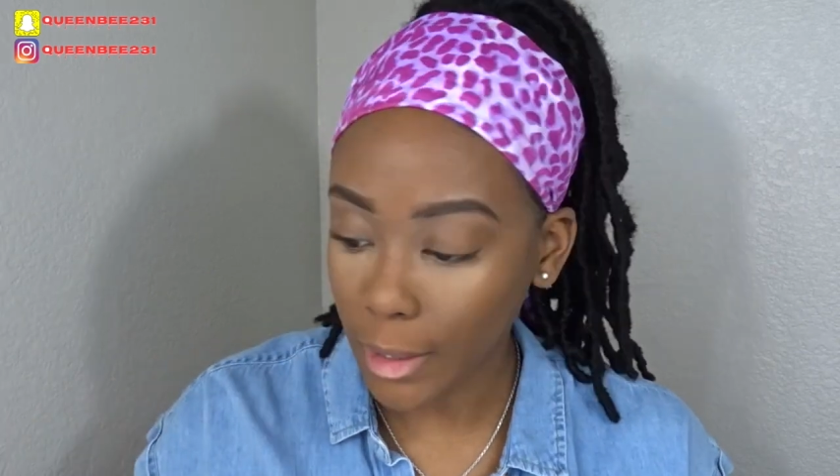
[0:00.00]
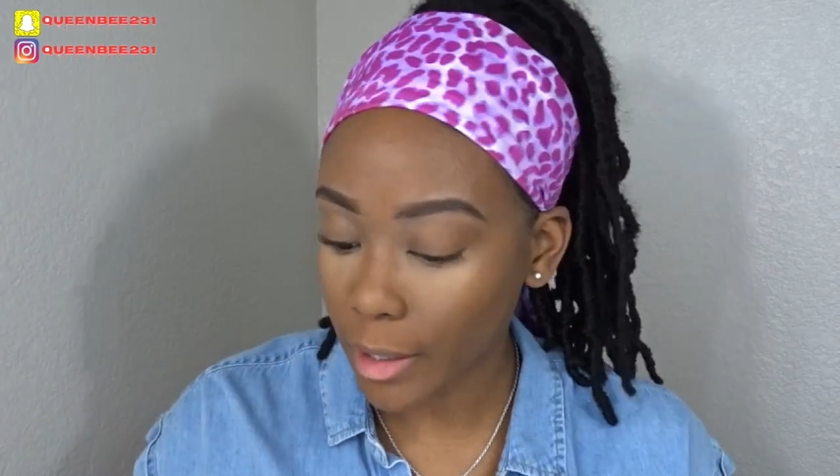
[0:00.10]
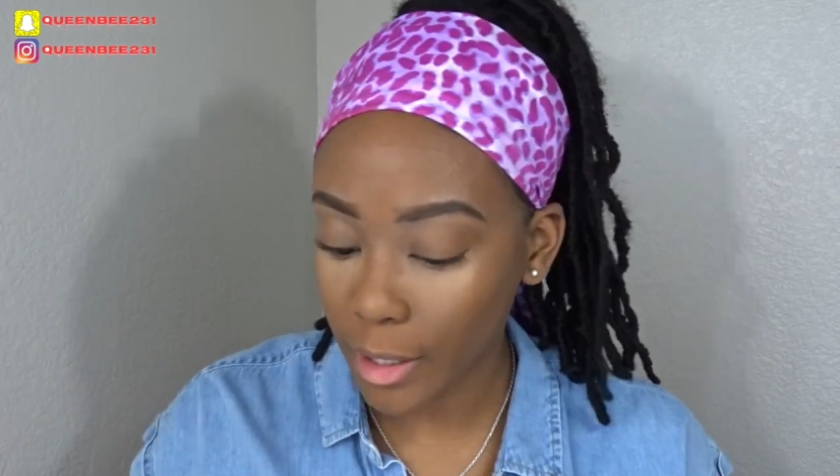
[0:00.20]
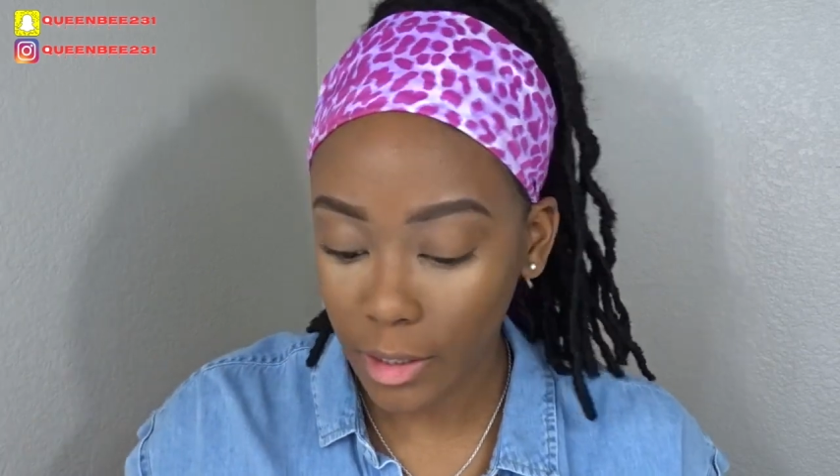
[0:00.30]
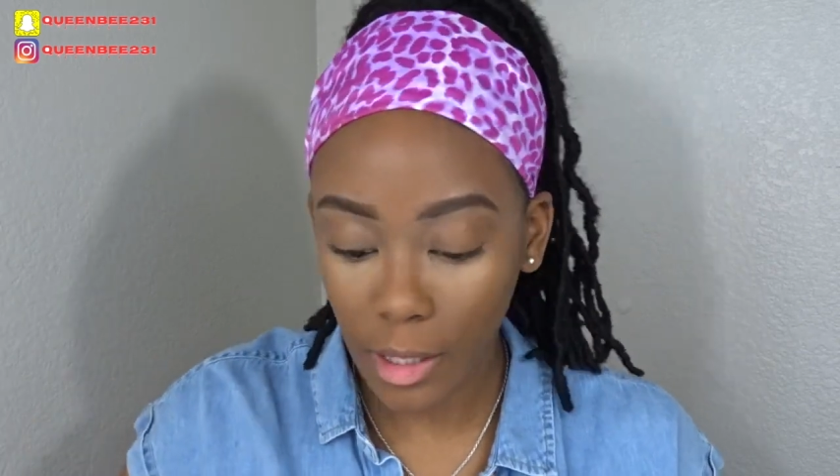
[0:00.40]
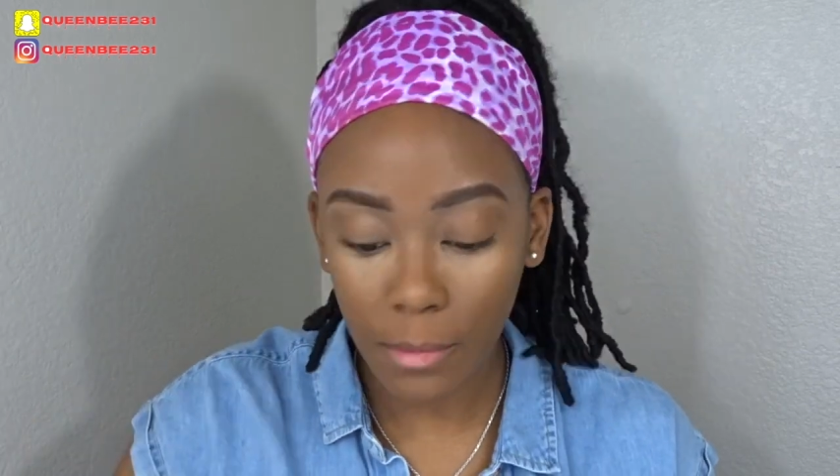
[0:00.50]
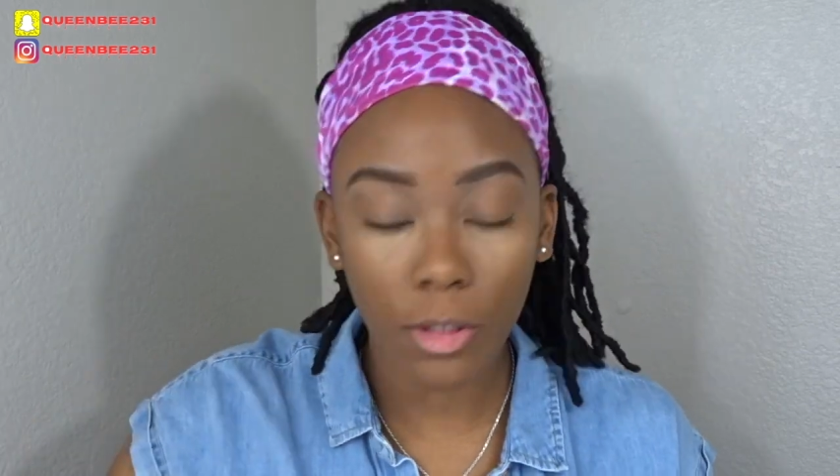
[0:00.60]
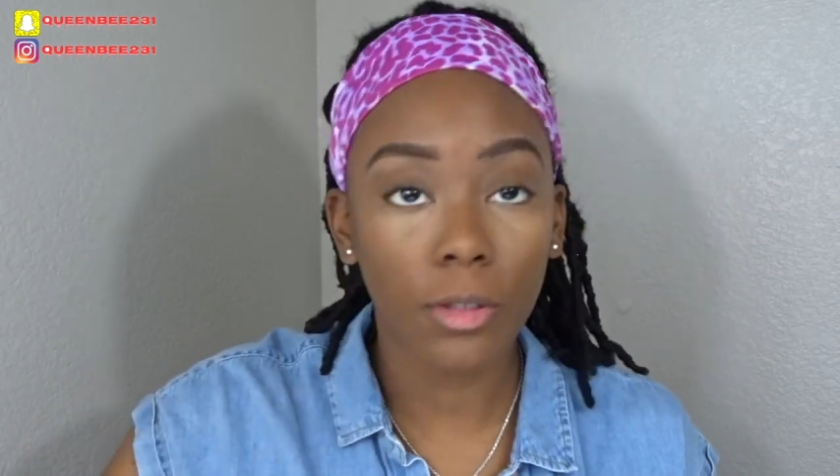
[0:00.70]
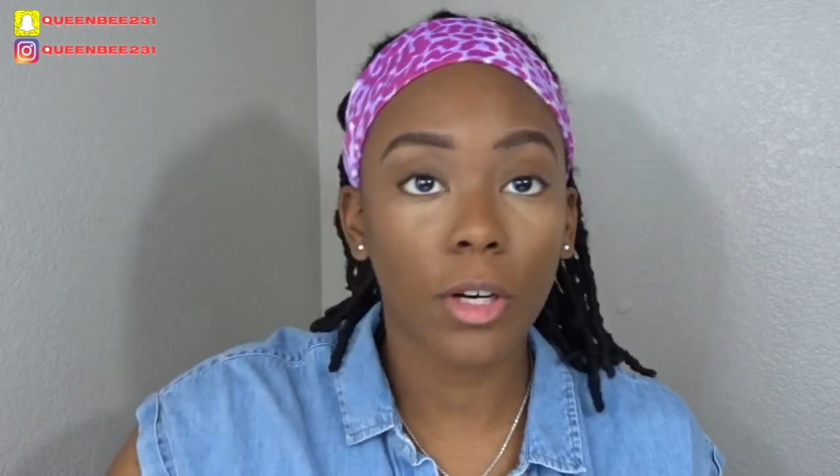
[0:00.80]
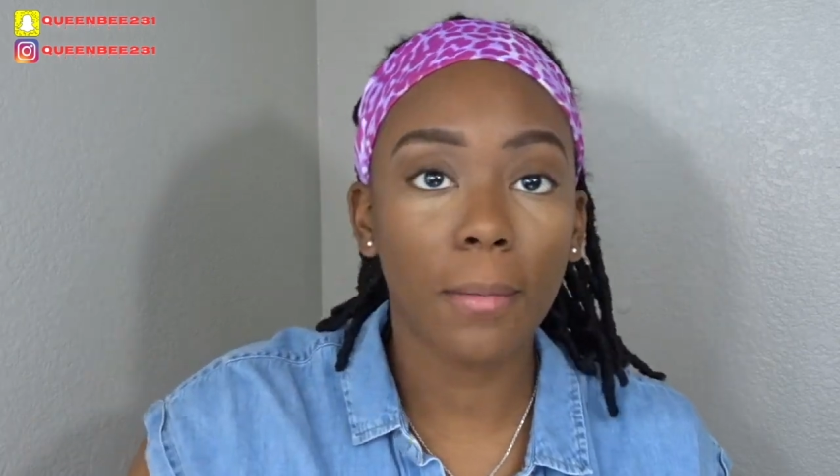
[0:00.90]
Alright, then I'm
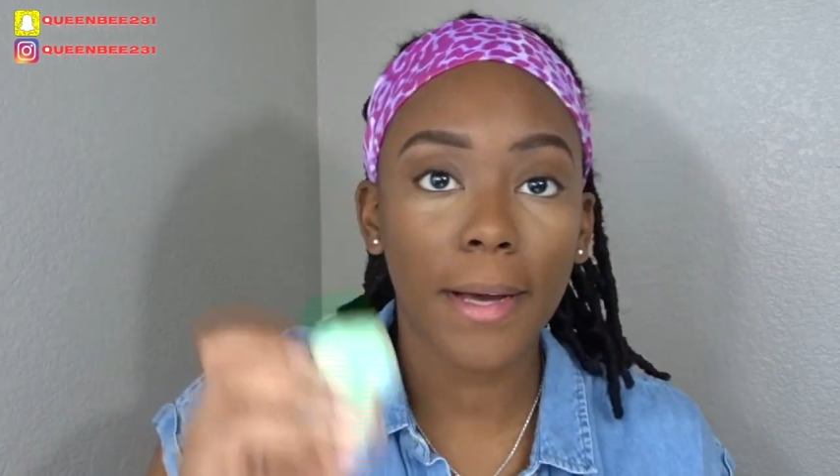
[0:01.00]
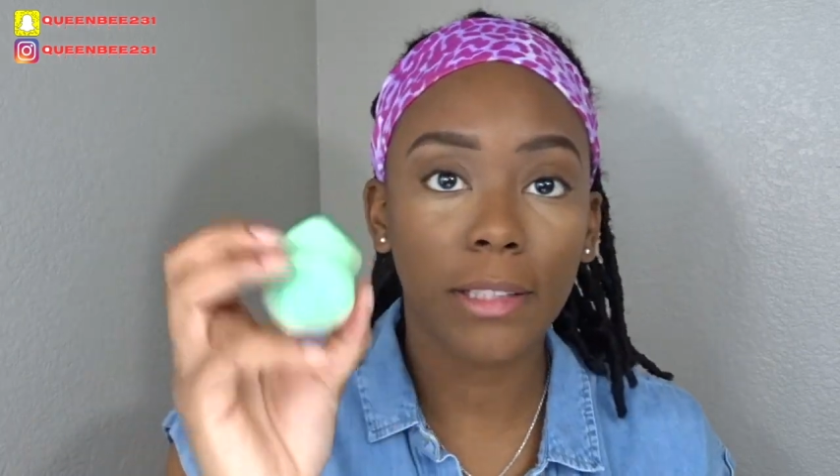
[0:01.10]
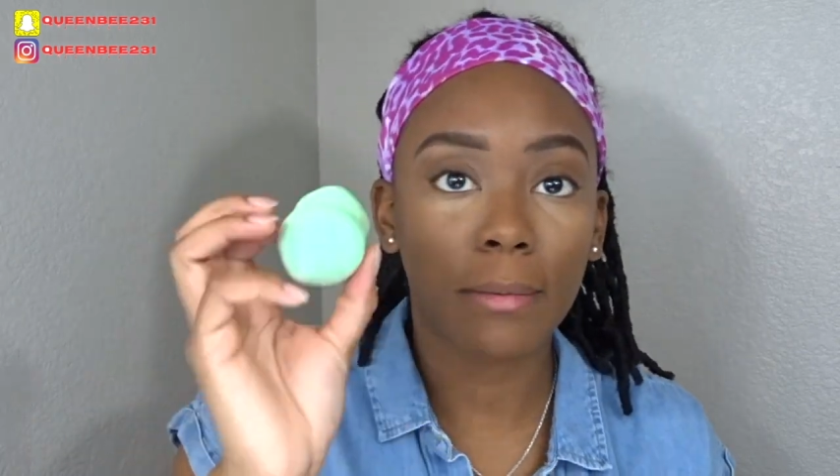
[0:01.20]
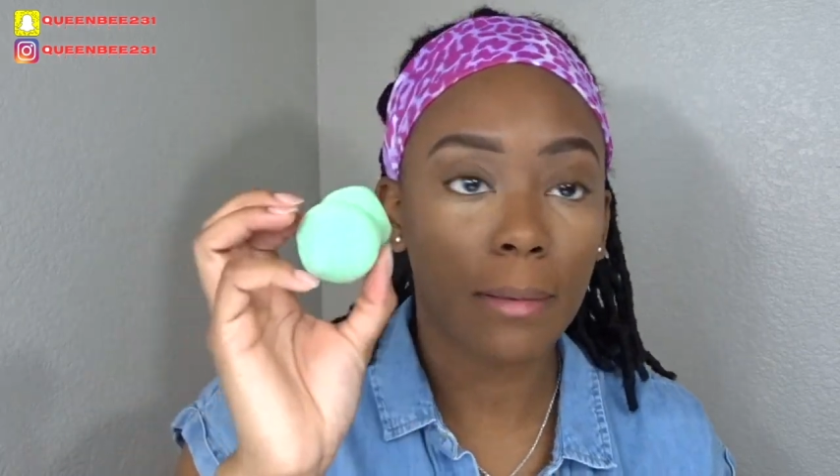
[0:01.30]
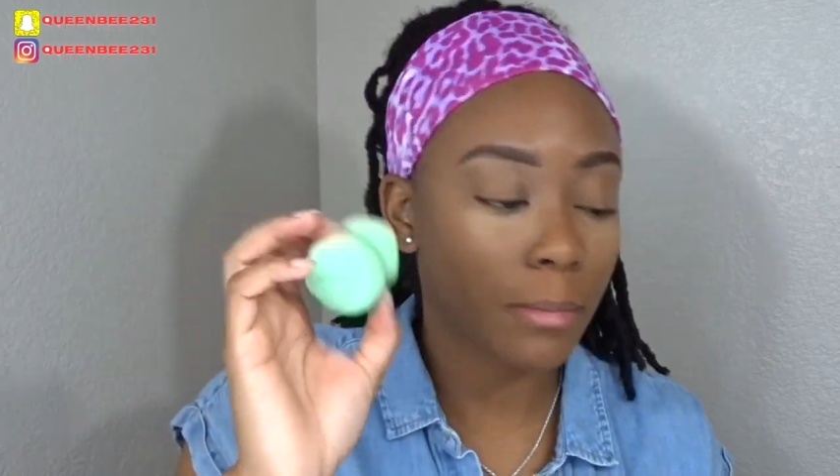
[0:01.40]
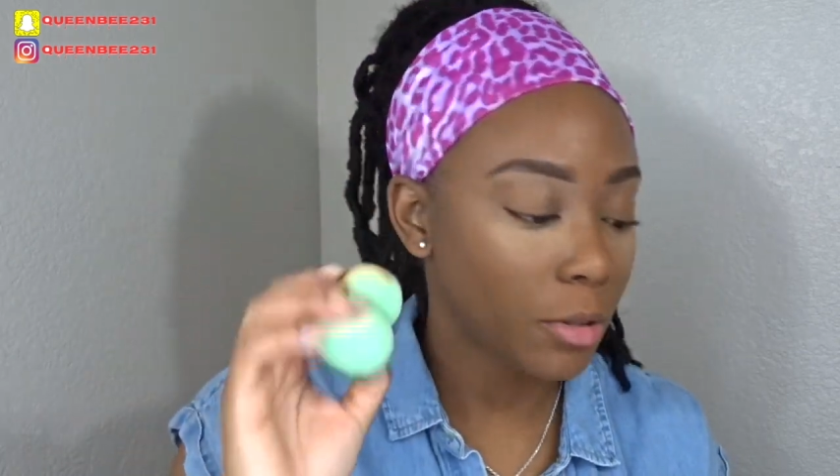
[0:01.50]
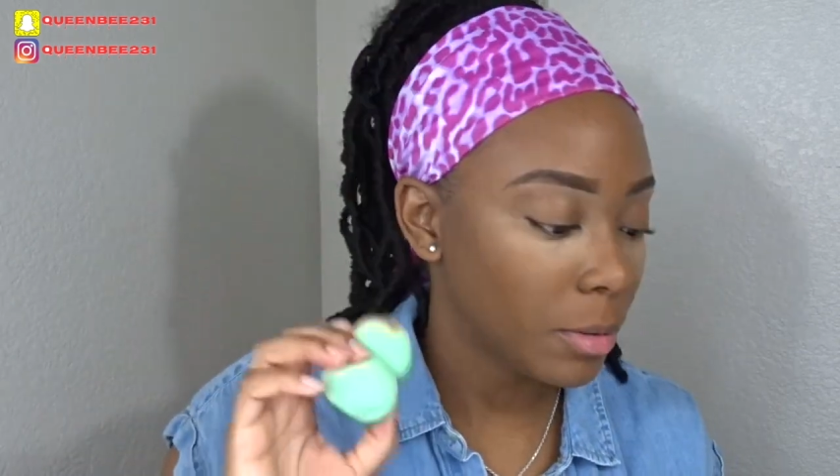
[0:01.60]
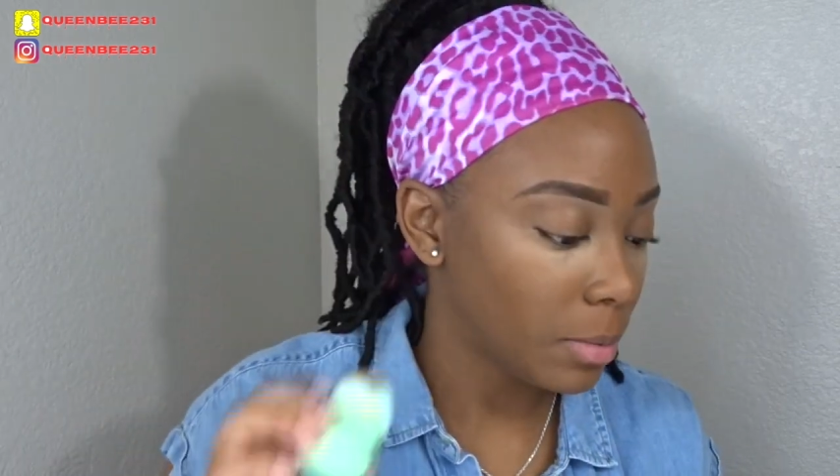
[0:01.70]
gonna go back to my beauty